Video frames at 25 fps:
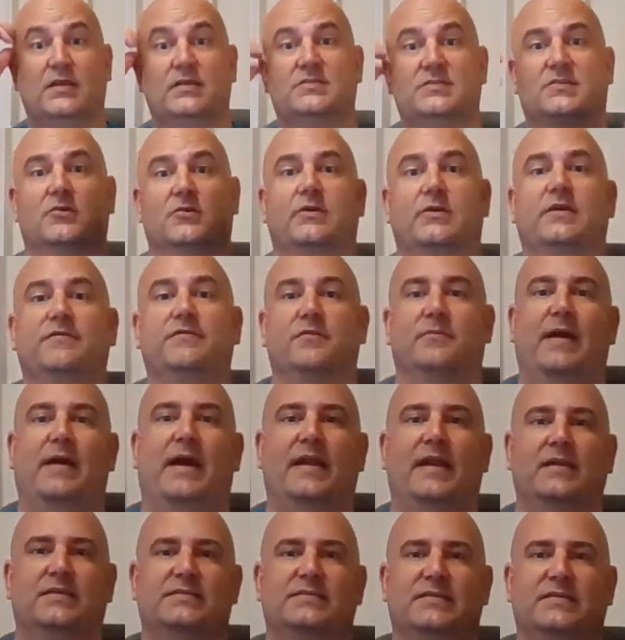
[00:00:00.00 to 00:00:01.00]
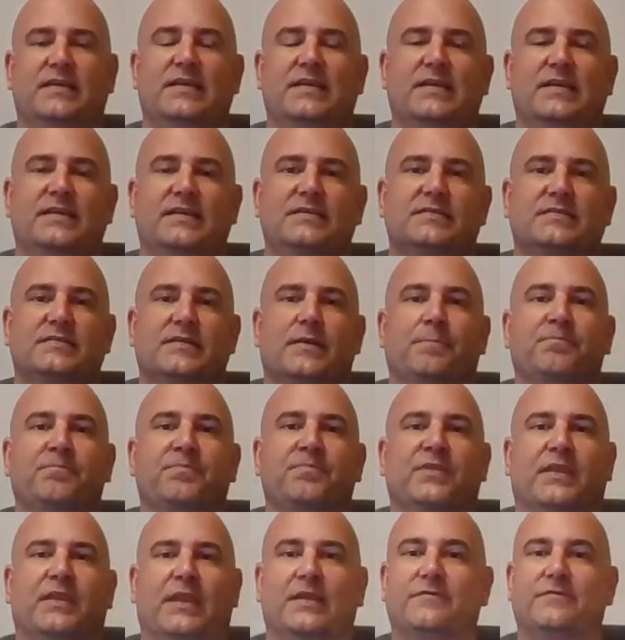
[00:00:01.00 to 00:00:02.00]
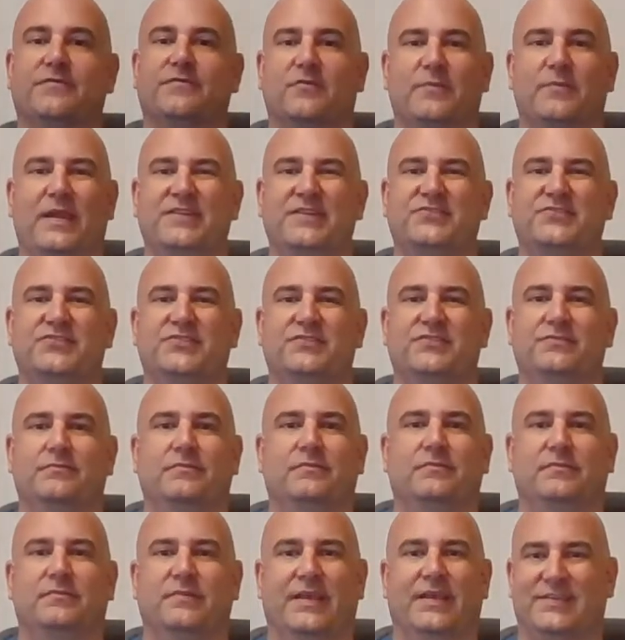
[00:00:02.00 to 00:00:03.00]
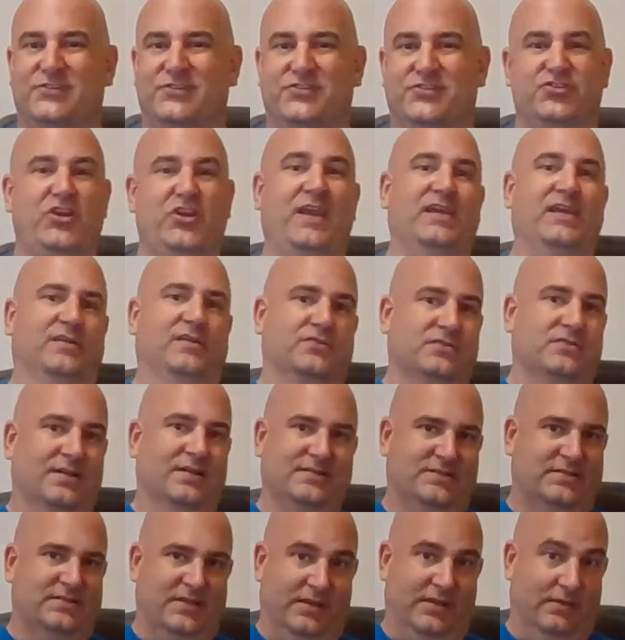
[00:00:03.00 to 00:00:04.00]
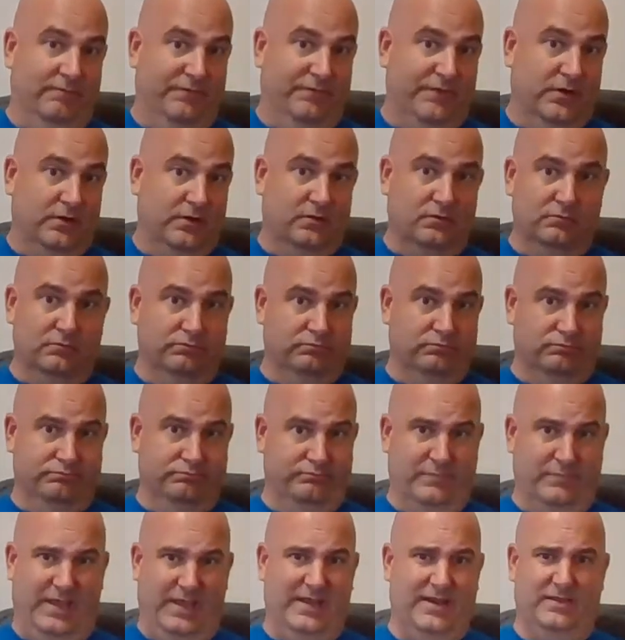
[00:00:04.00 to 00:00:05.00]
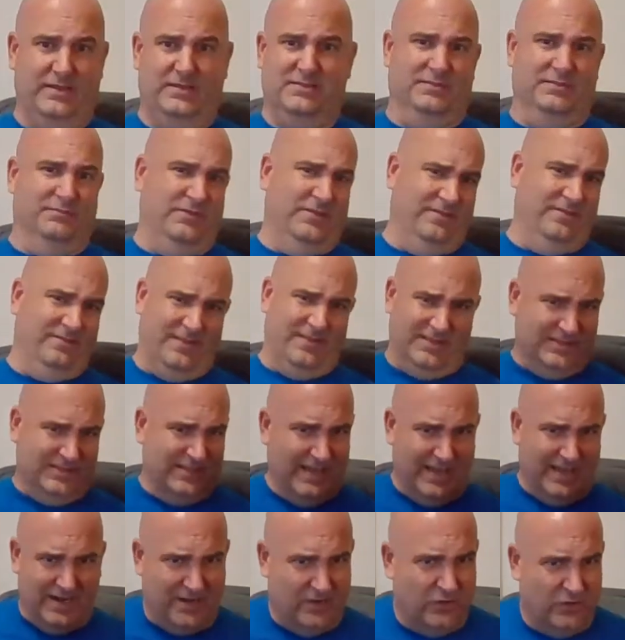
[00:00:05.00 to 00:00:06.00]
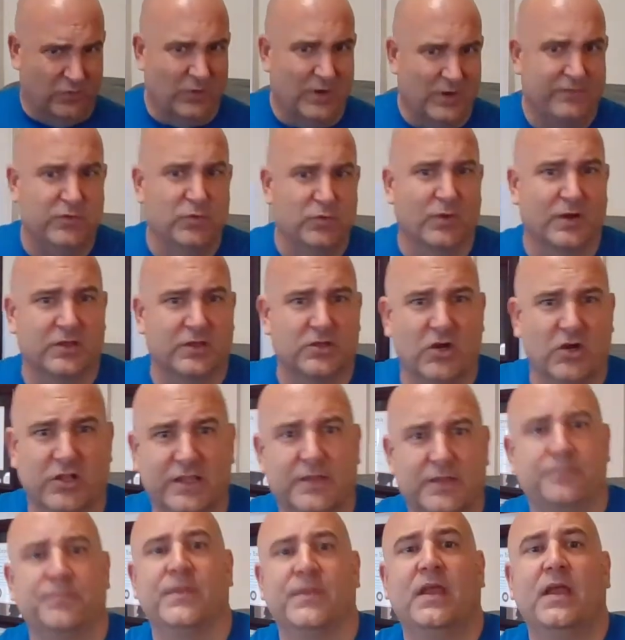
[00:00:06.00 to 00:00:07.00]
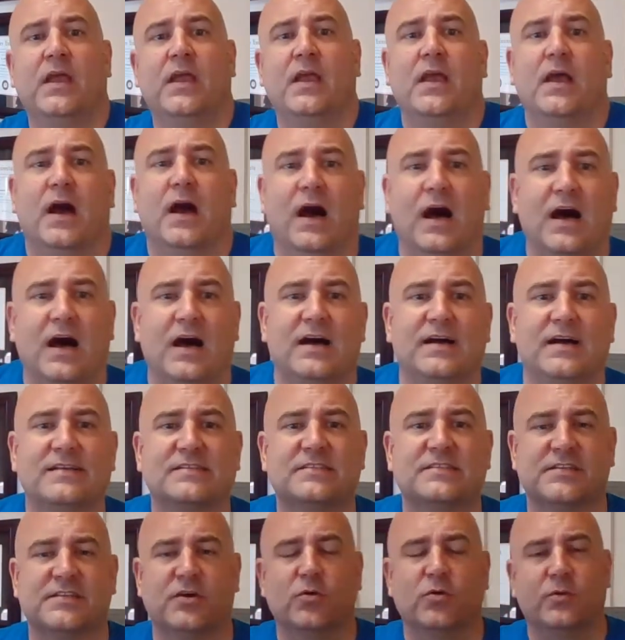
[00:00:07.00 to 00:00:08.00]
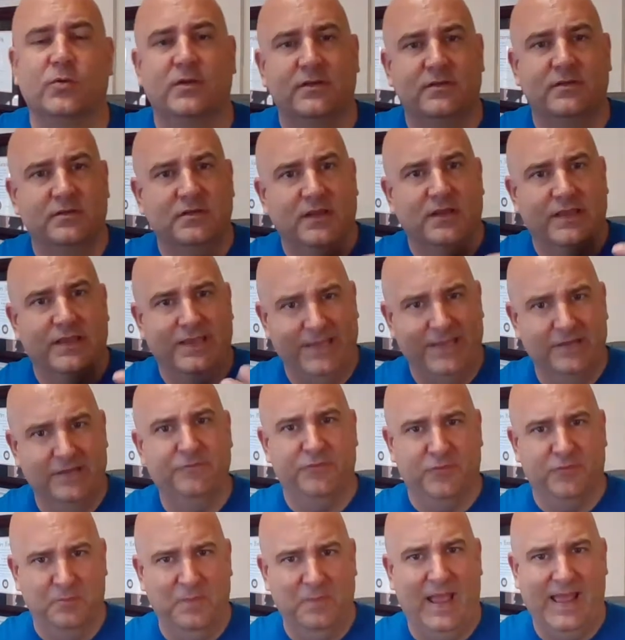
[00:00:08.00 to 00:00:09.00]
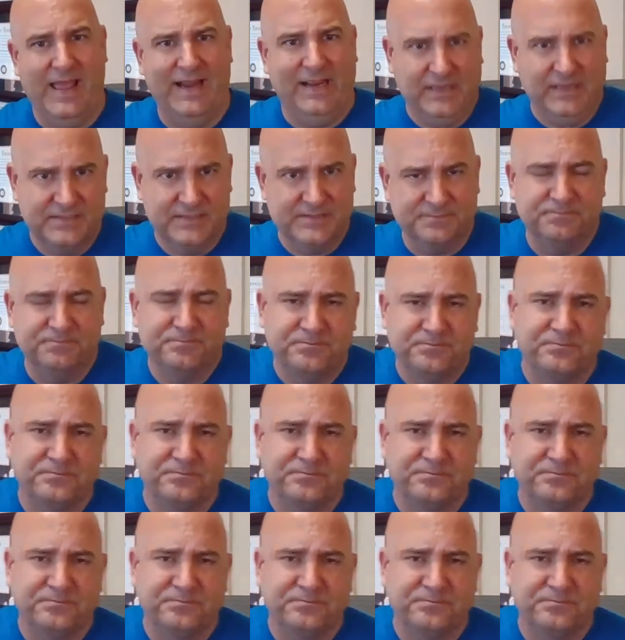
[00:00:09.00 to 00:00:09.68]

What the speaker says: So informatics is information exchange. That's infomatics, something like that. I don't know, whatever you want to call it. So informatics.